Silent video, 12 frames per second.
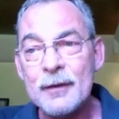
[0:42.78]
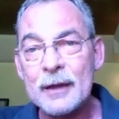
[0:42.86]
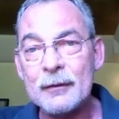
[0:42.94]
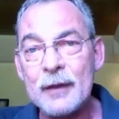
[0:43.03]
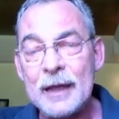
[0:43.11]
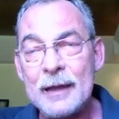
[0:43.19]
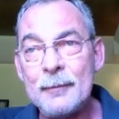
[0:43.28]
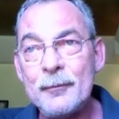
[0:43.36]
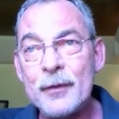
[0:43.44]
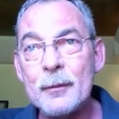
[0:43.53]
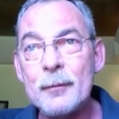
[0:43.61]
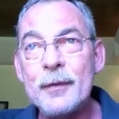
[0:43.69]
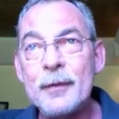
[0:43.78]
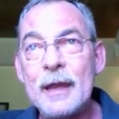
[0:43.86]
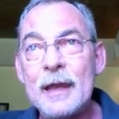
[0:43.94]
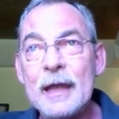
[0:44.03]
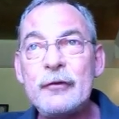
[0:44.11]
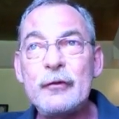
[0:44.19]
that
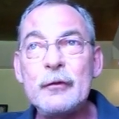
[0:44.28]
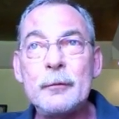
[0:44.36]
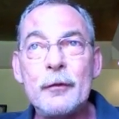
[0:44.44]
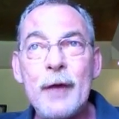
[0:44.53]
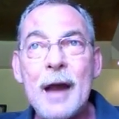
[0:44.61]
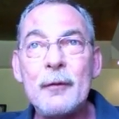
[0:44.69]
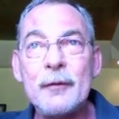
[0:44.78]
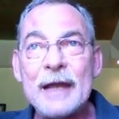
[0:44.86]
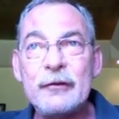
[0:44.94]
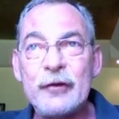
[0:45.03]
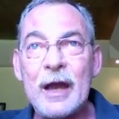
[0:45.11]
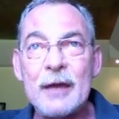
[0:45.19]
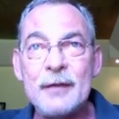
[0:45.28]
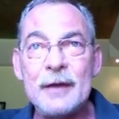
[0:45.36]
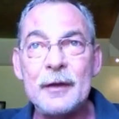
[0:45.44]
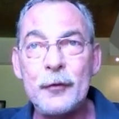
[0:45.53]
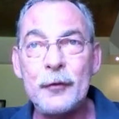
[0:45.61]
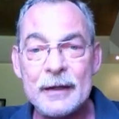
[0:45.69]
the issues around HIV
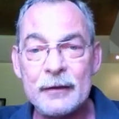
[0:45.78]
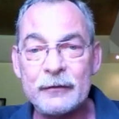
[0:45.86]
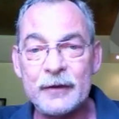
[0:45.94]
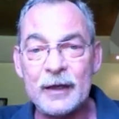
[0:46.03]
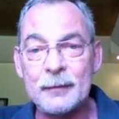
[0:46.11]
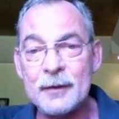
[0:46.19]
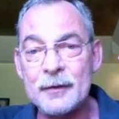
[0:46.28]
that created stigma,